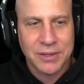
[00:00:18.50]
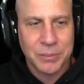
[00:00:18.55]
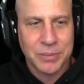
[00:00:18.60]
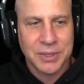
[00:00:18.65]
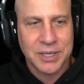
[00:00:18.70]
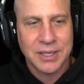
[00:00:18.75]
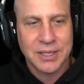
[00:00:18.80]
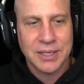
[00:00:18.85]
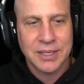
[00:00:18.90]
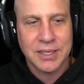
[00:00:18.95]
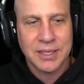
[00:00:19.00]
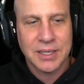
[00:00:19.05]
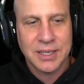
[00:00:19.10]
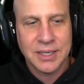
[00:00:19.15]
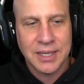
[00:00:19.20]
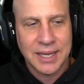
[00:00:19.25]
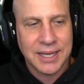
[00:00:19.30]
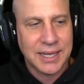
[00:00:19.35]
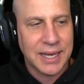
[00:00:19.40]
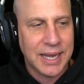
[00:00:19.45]
but
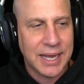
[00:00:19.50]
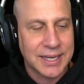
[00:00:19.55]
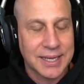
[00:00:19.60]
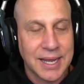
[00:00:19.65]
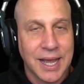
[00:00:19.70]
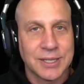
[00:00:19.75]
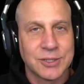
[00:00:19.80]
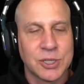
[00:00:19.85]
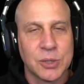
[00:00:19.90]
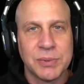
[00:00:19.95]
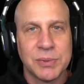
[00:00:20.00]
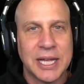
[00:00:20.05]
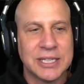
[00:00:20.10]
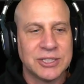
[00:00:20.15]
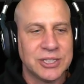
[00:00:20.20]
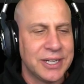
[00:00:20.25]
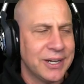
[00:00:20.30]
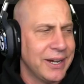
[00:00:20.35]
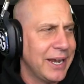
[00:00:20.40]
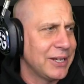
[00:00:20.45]
a non-dupe
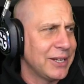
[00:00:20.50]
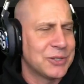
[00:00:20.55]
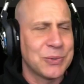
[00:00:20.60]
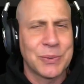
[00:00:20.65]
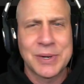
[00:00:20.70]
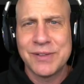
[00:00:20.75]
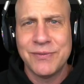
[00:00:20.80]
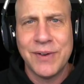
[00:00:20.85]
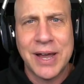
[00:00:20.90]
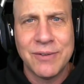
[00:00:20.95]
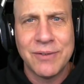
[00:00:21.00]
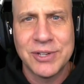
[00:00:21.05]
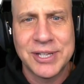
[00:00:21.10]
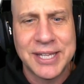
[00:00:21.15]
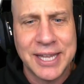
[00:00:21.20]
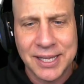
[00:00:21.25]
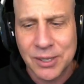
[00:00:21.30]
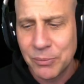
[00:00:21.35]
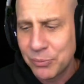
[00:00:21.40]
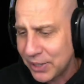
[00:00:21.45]
legendary out of 25. You
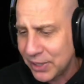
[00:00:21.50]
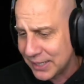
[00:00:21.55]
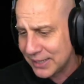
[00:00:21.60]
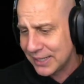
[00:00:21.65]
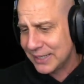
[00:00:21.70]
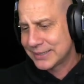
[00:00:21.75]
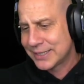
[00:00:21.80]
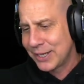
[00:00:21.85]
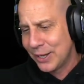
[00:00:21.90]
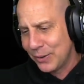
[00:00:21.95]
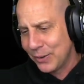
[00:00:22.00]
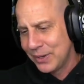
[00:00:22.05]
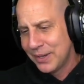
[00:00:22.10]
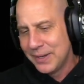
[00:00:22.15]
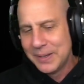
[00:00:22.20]
can't complain. Let's go.